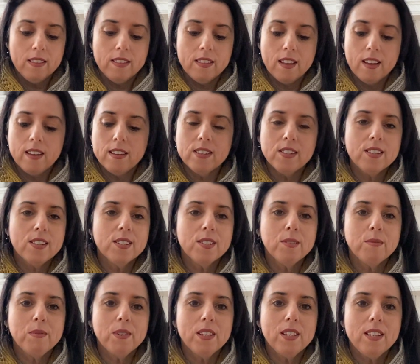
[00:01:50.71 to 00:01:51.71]
it's just
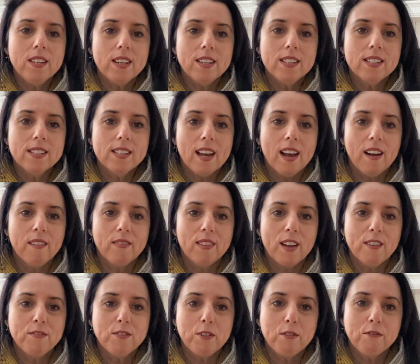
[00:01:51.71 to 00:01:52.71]
really nice to have
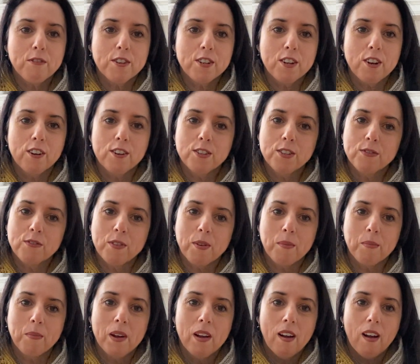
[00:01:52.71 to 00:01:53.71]
leftover yarns
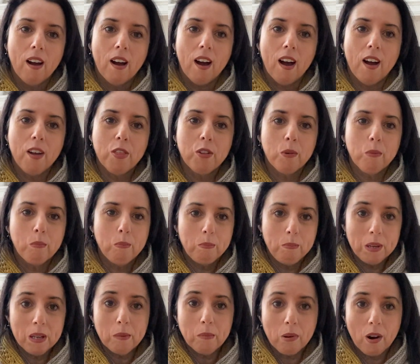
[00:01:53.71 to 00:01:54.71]
from other
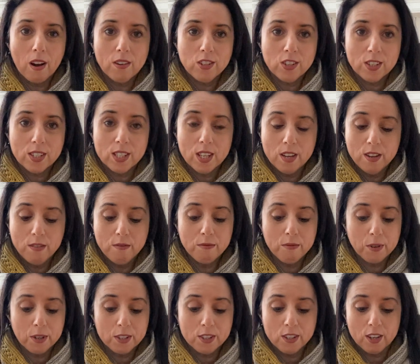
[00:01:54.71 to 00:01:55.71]
big projects that you've
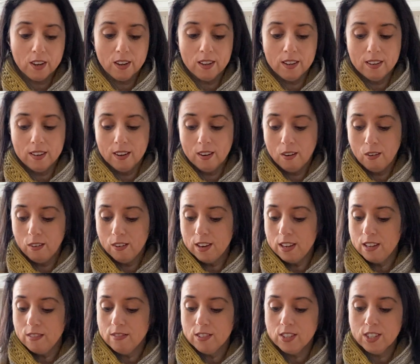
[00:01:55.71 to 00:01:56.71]
worked on, or
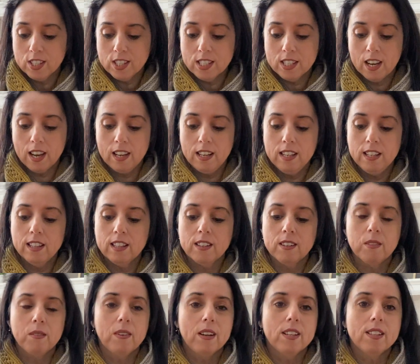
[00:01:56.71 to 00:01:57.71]
even just tiny
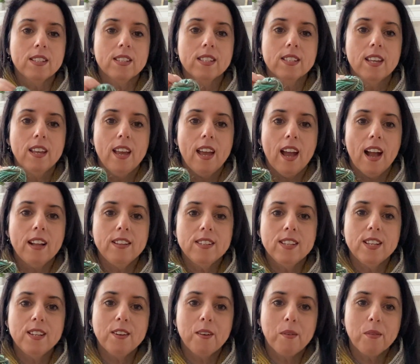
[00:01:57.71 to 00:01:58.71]
little ones, and to
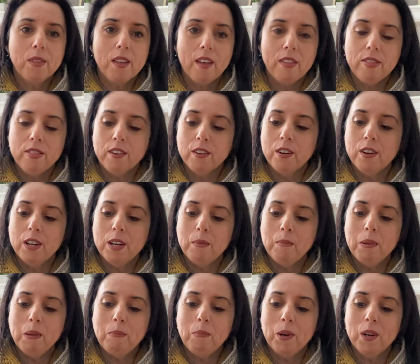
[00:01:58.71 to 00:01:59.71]
know that they're going to
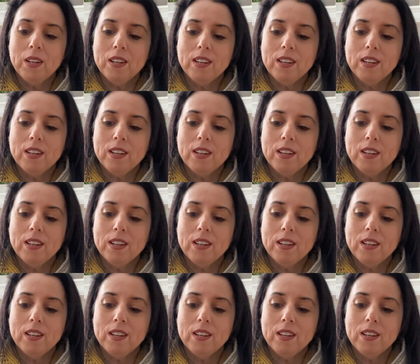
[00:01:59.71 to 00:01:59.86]
be put